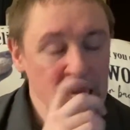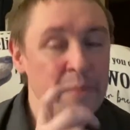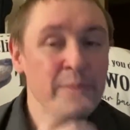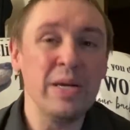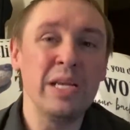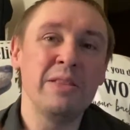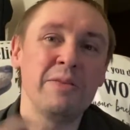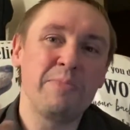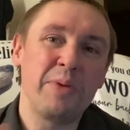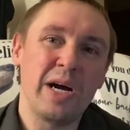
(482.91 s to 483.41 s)

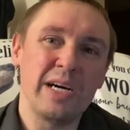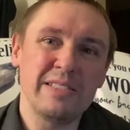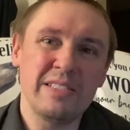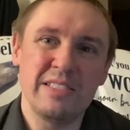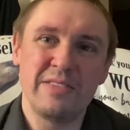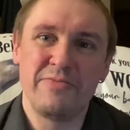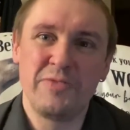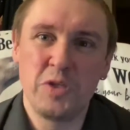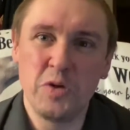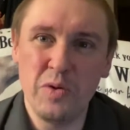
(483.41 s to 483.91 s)
But in the
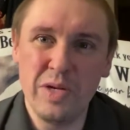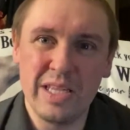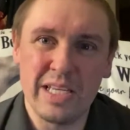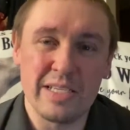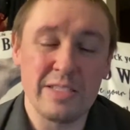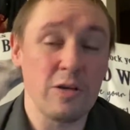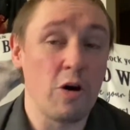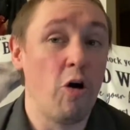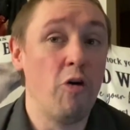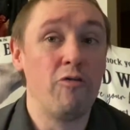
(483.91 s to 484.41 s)
process of doing
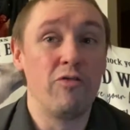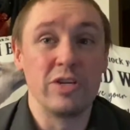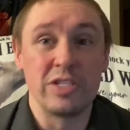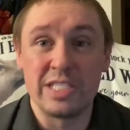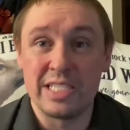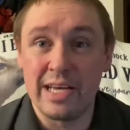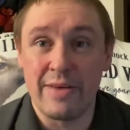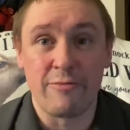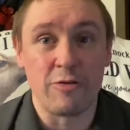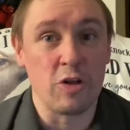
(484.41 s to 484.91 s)
this over
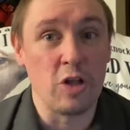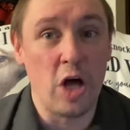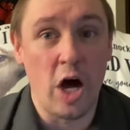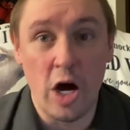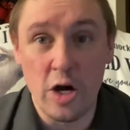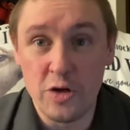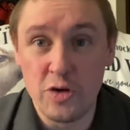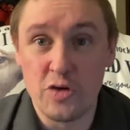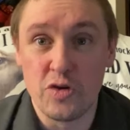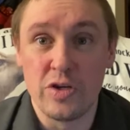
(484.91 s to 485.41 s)
several
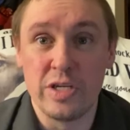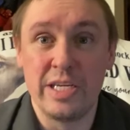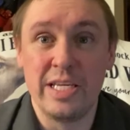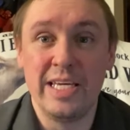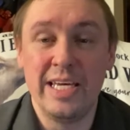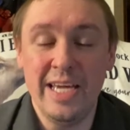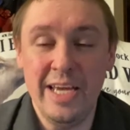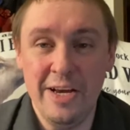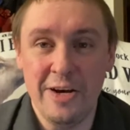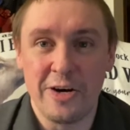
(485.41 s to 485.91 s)
hundred
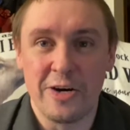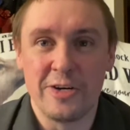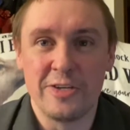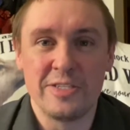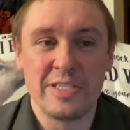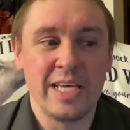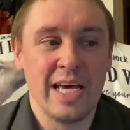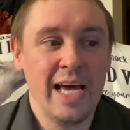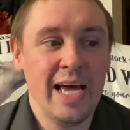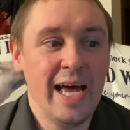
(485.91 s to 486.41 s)

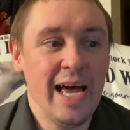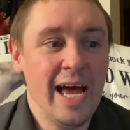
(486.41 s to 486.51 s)
years,